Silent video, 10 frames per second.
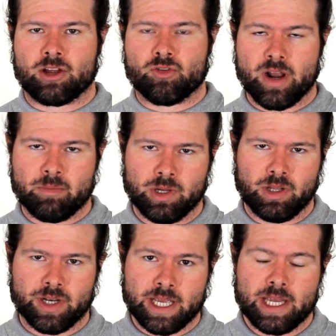and
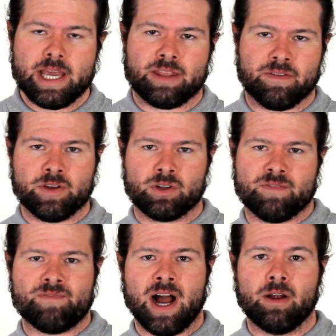credibility in the
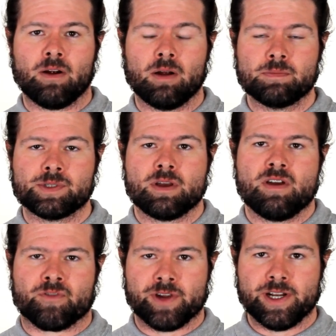field of firearms,
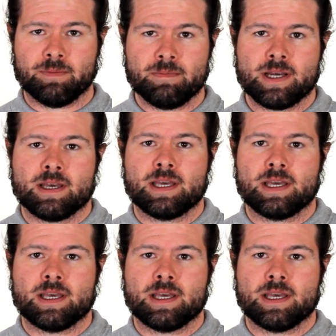freedom,